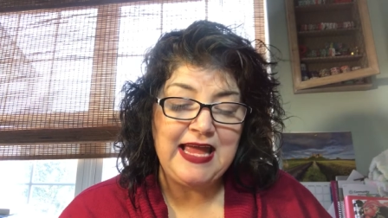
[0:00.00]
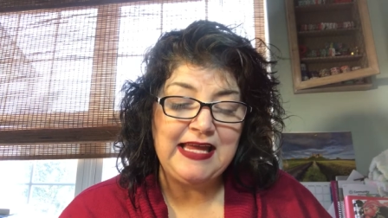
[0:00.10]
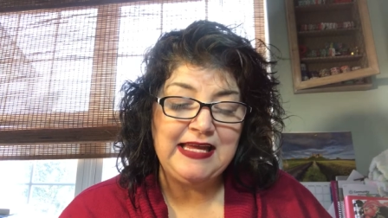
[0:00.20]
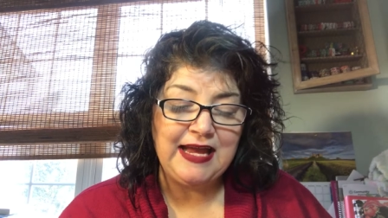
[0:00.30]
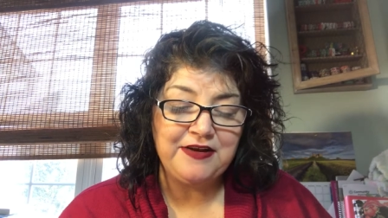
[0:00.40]
a
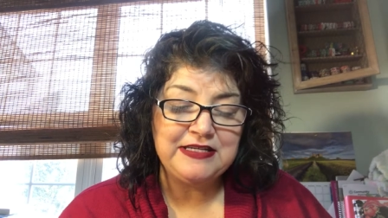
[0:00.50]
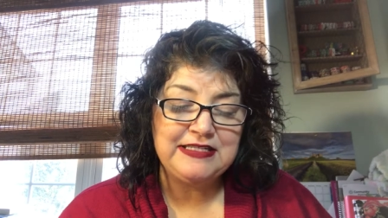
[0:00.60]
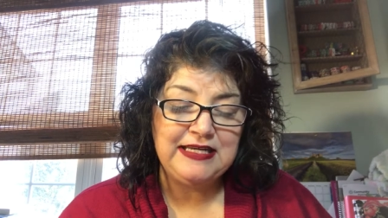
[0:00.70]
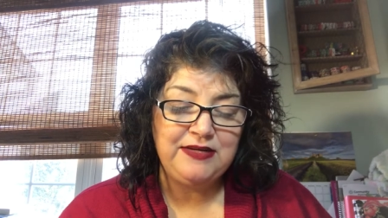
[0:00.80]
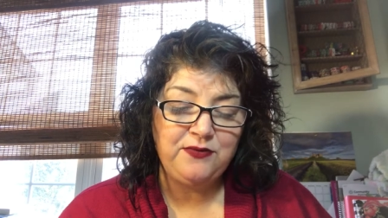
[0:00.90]

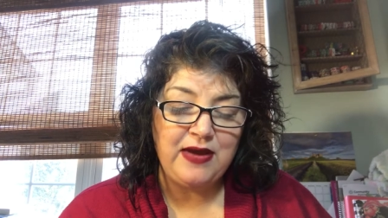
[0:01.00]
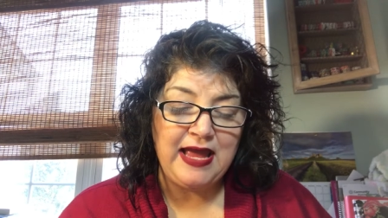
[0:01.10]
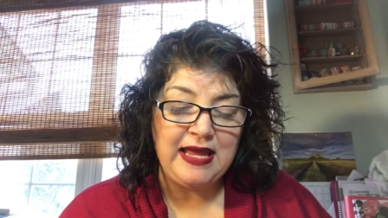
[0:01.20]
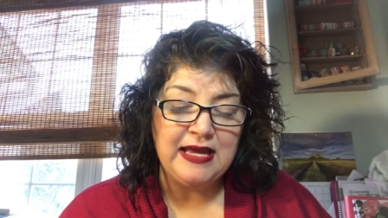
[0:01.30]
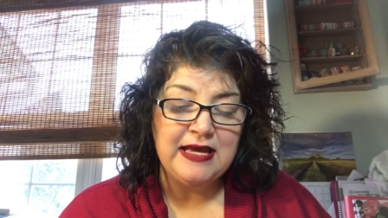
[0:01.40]
guaranteed
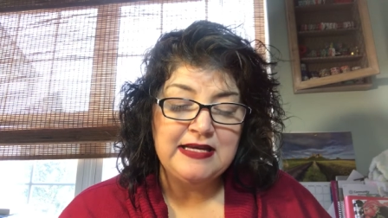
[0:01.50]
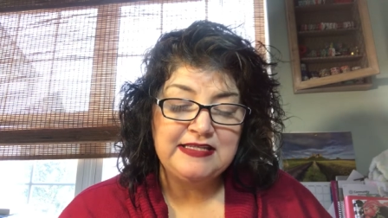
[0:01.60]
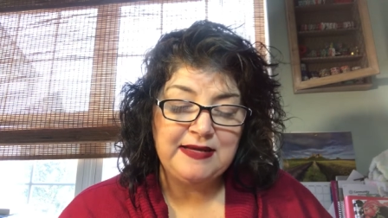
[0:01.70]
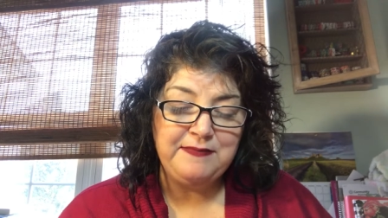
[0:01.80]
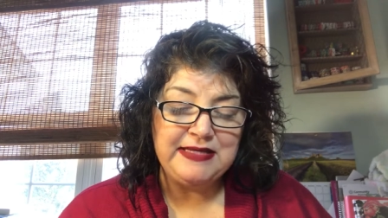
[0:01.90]
way
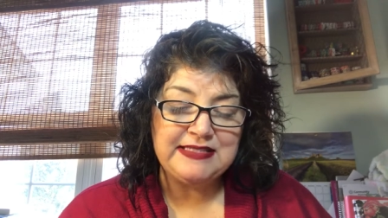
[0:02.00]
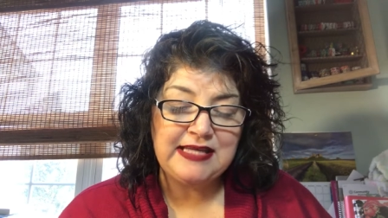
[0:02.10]
to miss